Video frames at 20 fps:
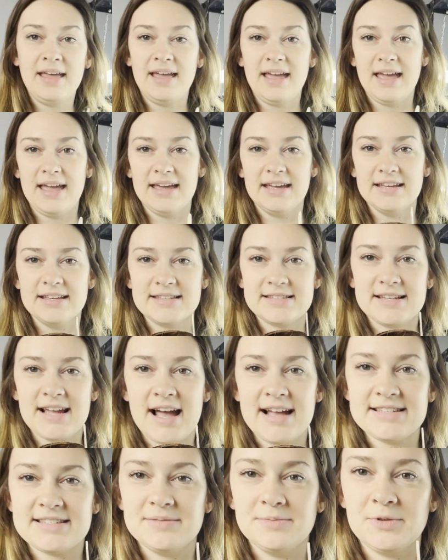is
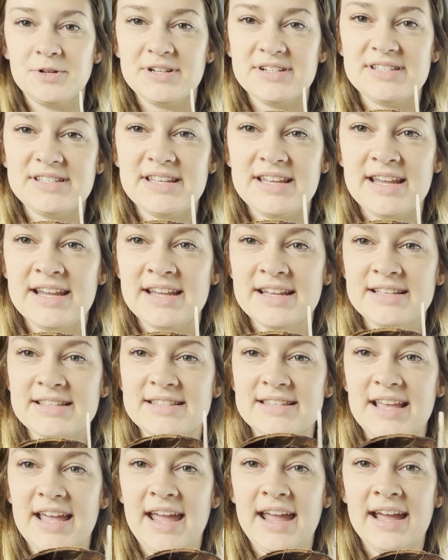got some more
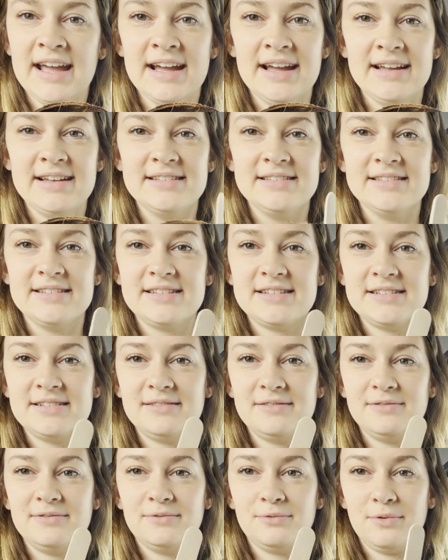seeds and
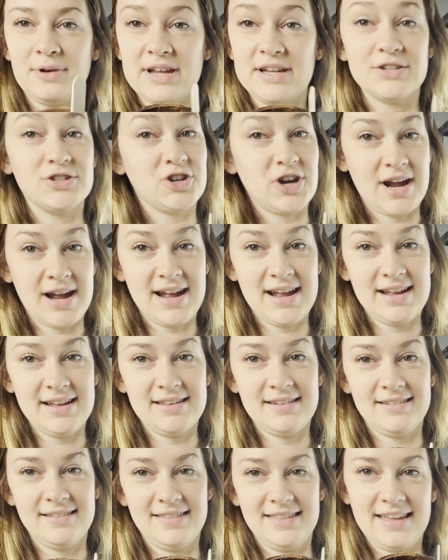
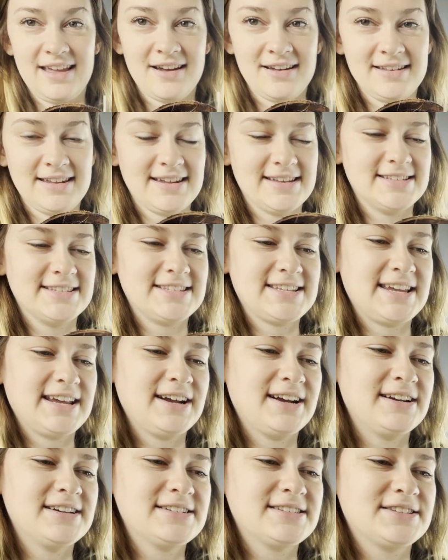retried the onions
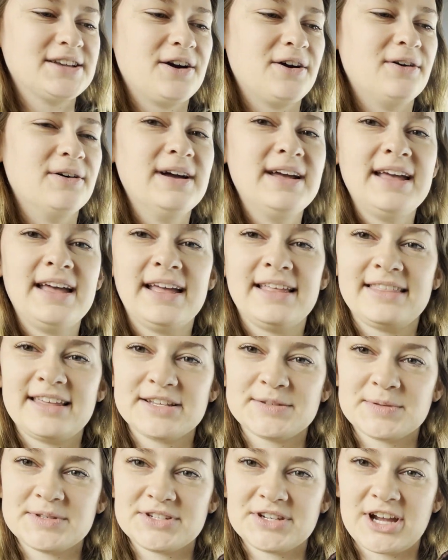here. So
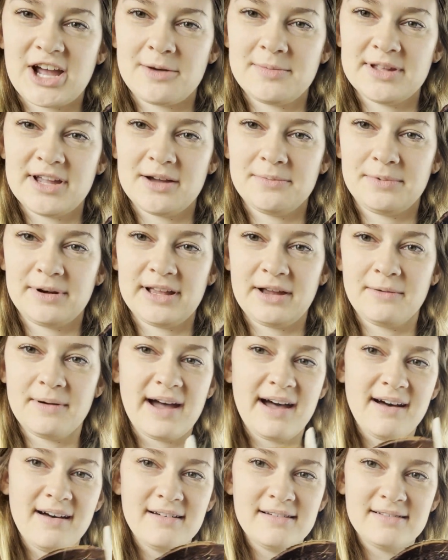these ones are coming out pretty
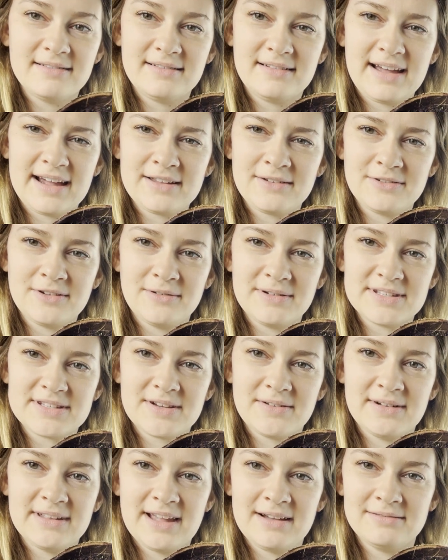well. I don't know what's
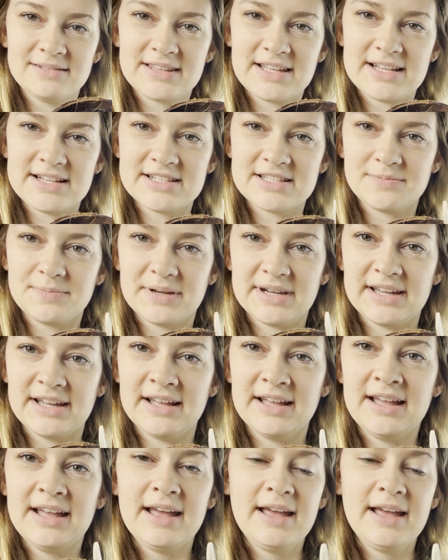going on with these, but